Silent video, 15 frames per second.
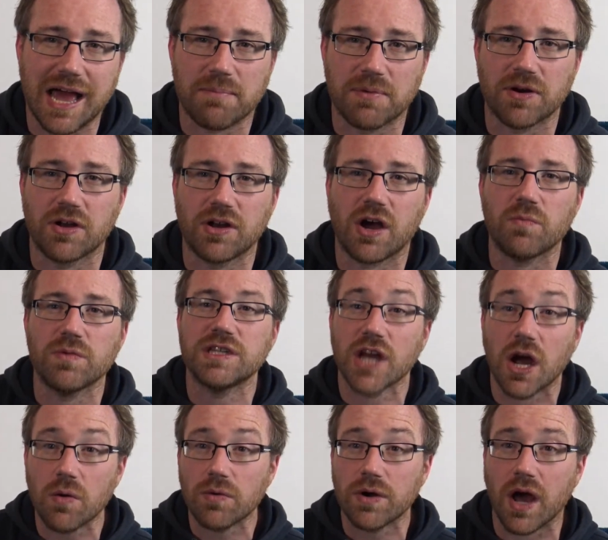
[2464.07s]
to happen or not. We
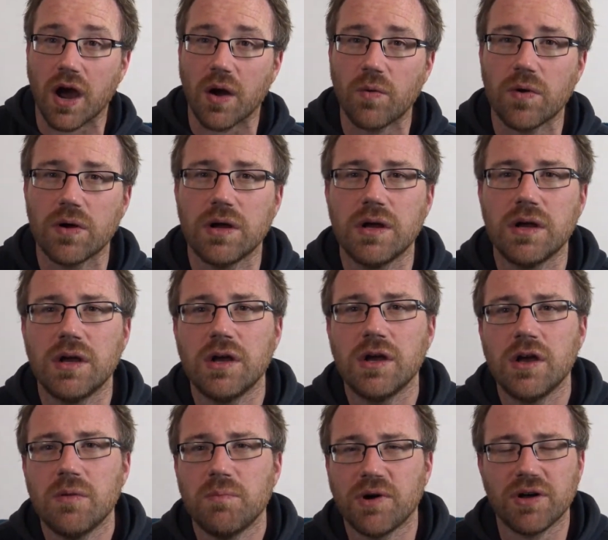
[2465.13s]
don't know.
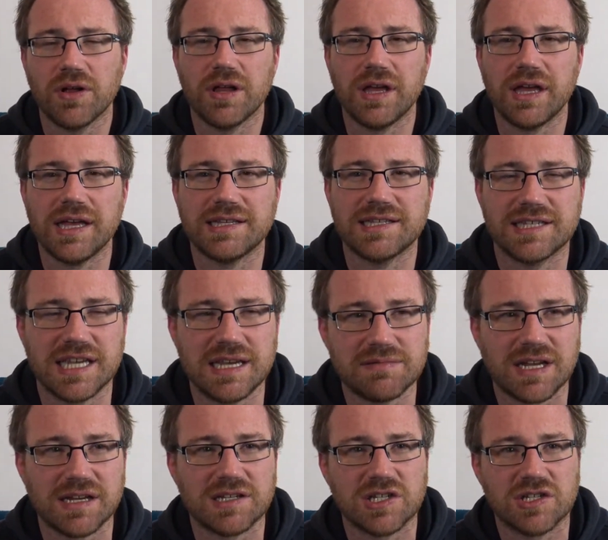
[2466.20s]
But it
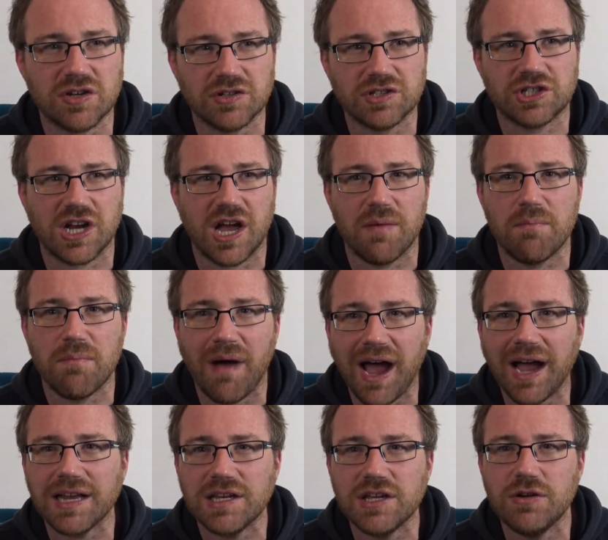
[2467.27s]
seems like such a
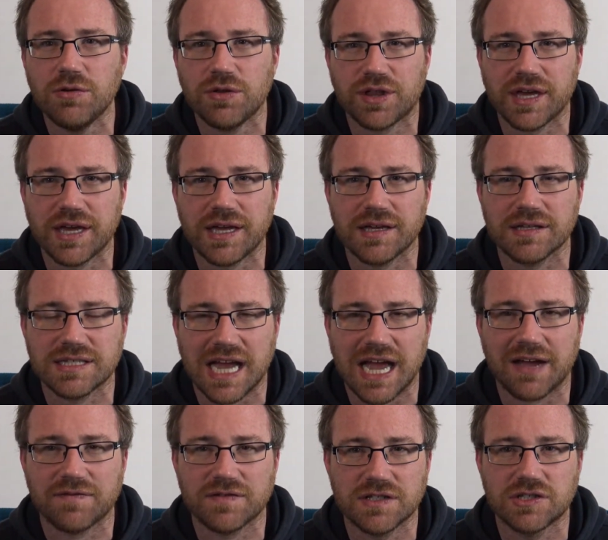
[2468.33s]
minute thing to
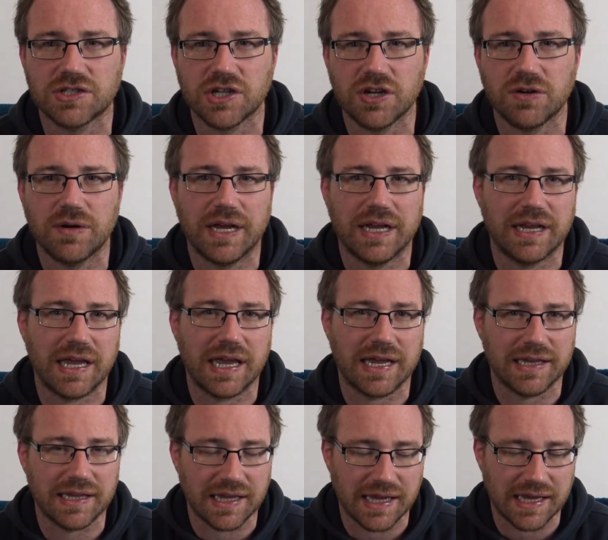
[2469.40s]
have to do
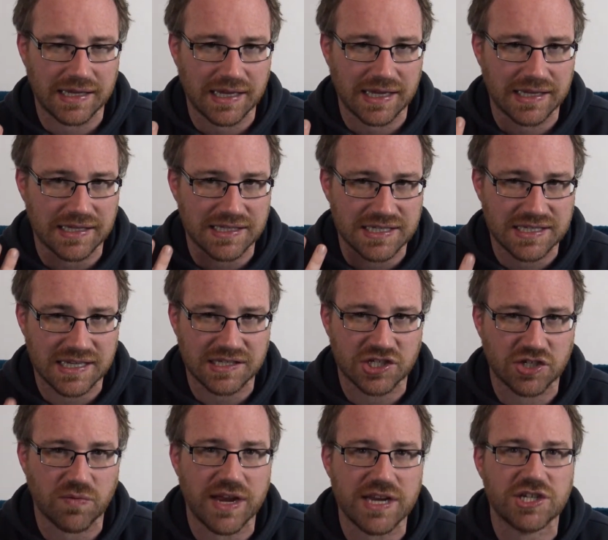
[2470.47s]
in the
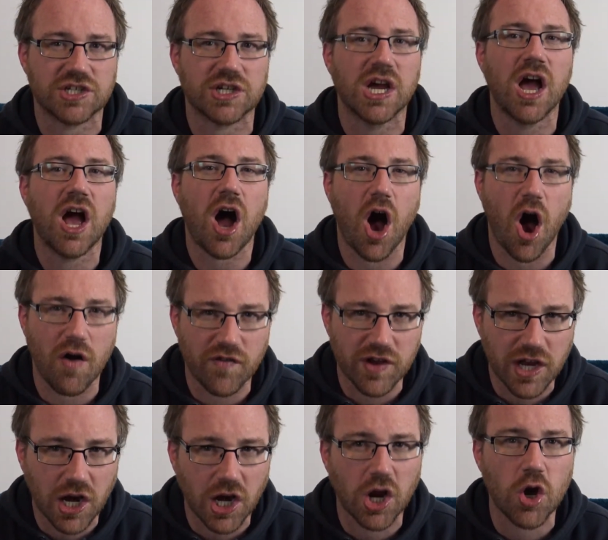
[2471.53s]
situation of a
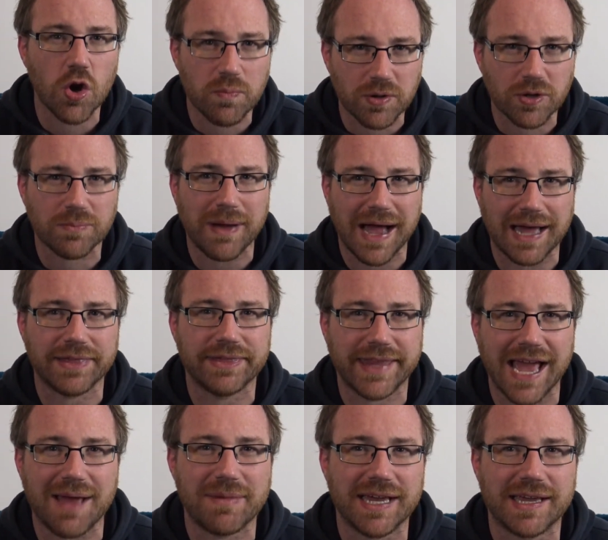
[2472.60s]
global
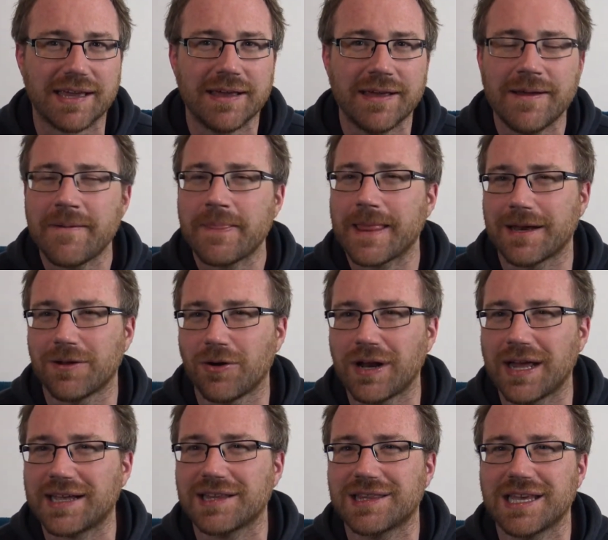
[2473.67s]
pandemic. And all
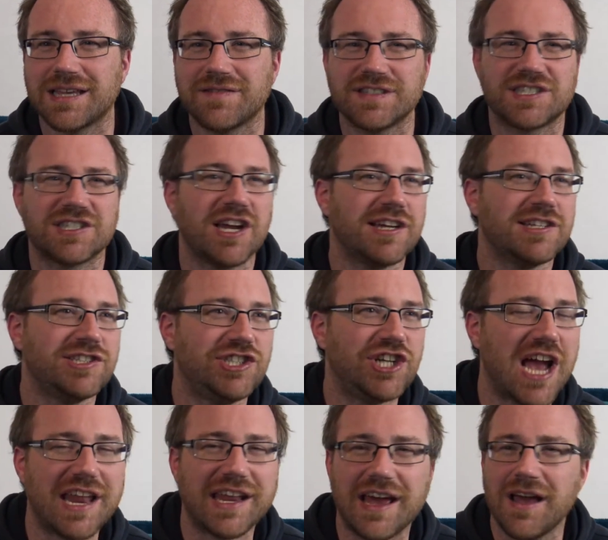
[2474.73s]
I can think of is
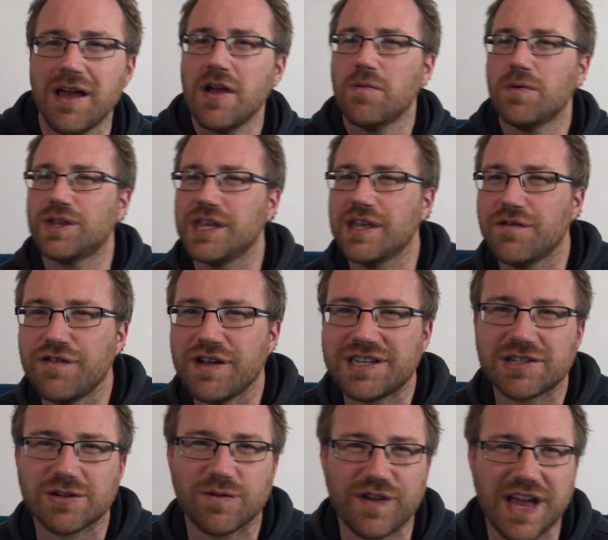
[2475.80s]
Jenner with the
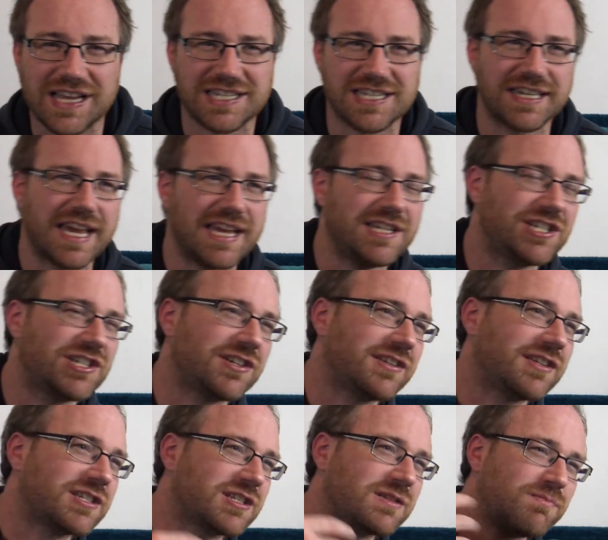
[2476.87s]
original vaccination,
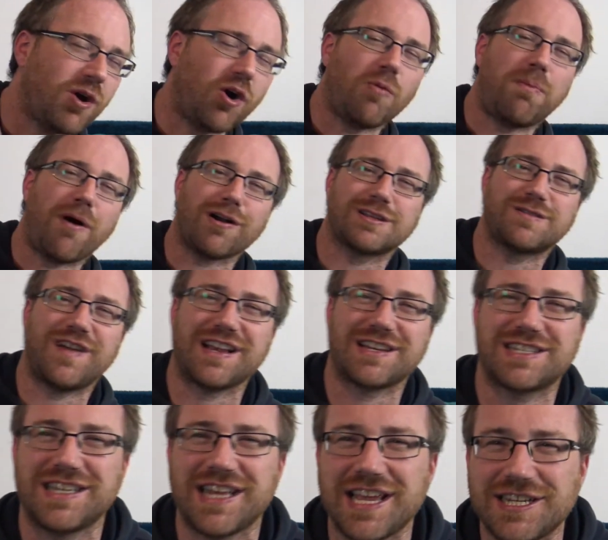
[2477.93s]
the smallpox
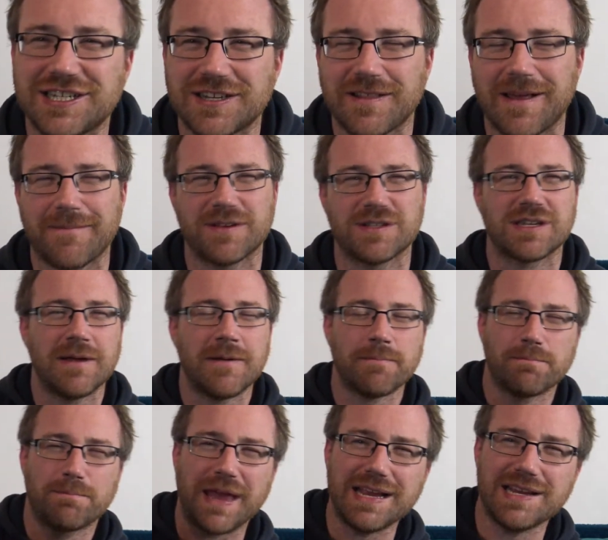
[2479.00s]
vaccination that was
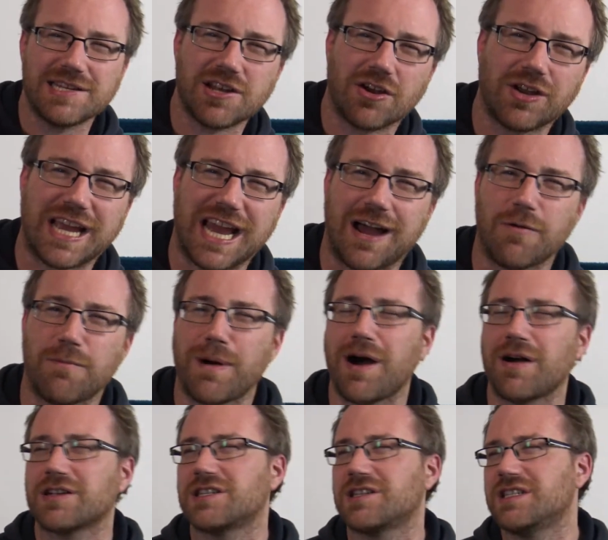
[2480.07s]
based on
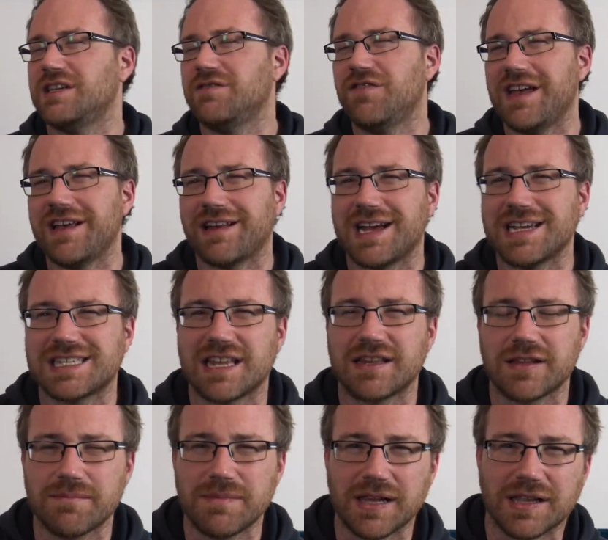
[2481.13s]
cowpox, because he realized
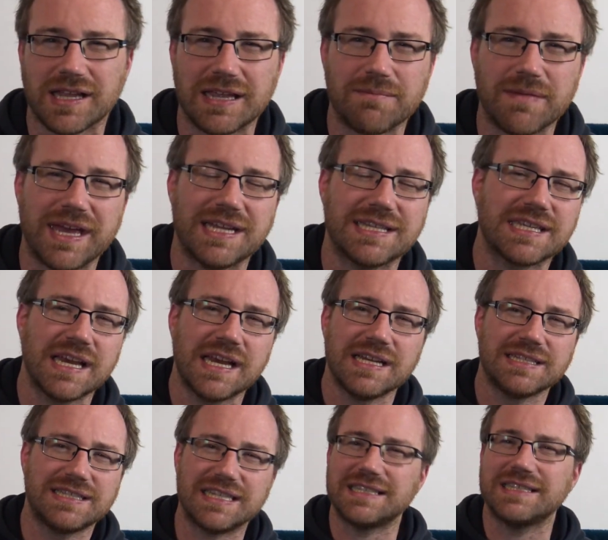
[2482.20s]
that the milking maids
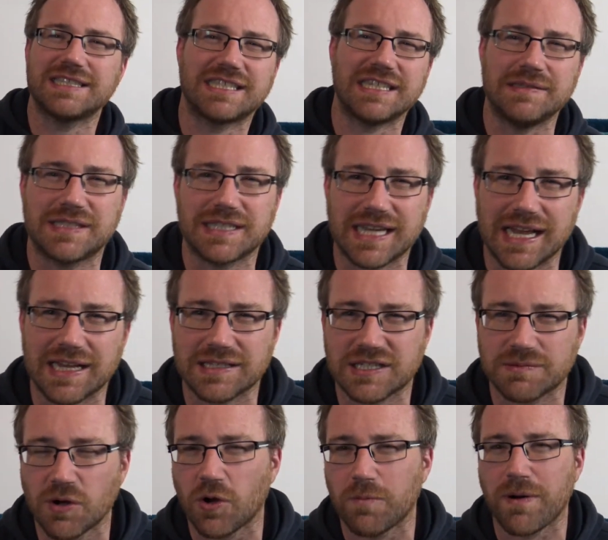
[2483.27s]
didn't seem to get
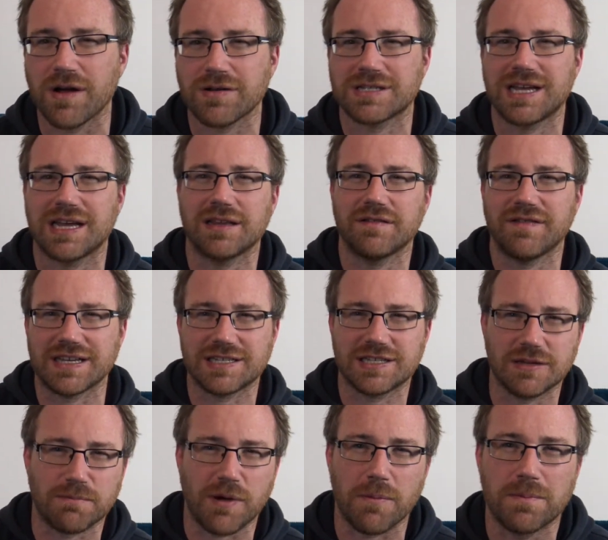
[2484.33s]
smallpox like the rest of
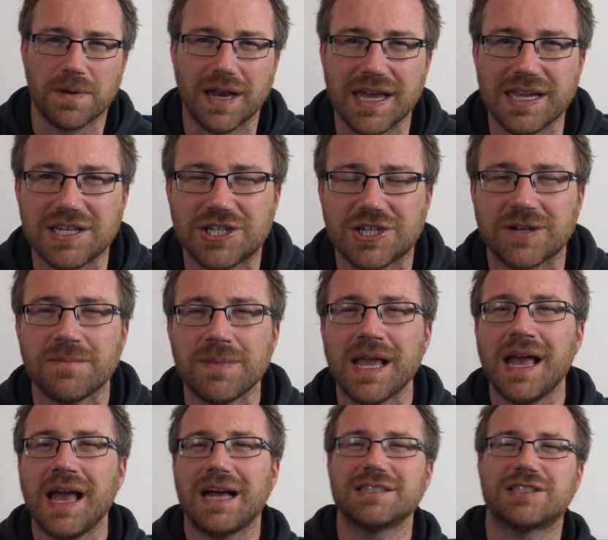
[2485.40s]
the population.
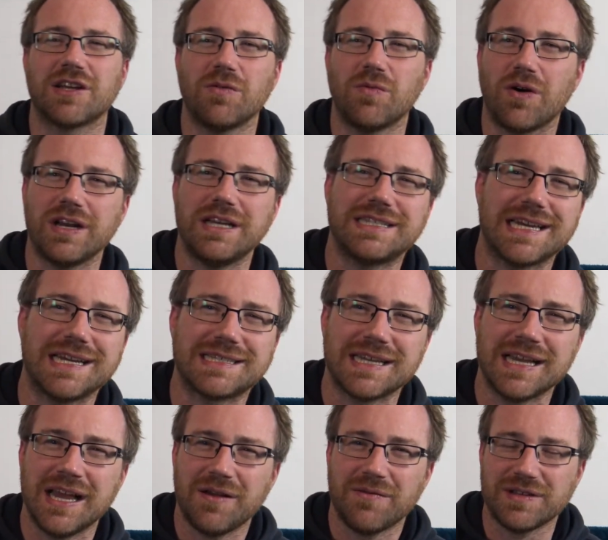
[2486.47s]
And so what he did
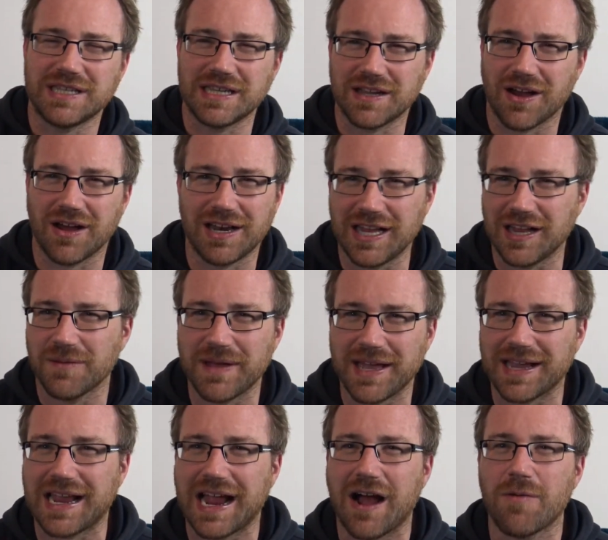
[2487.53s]
was he got a little bit
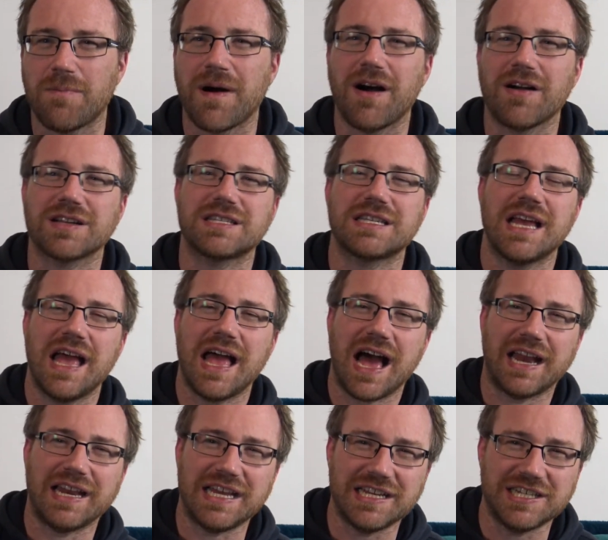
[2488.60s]
of cowpox
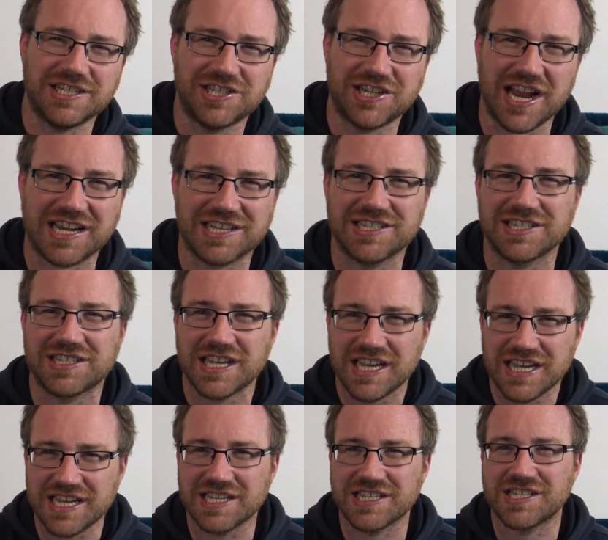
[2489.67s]
and he injected
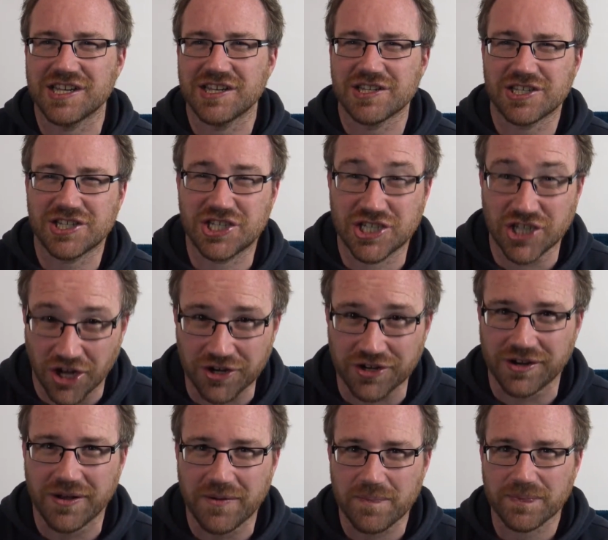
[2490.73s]
his
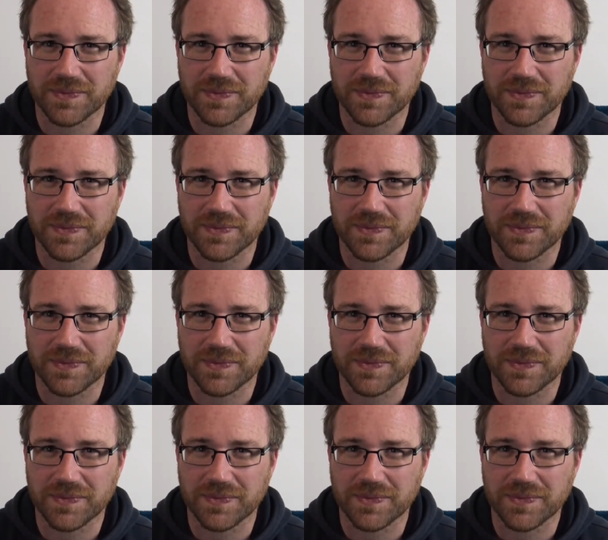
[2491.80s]
son,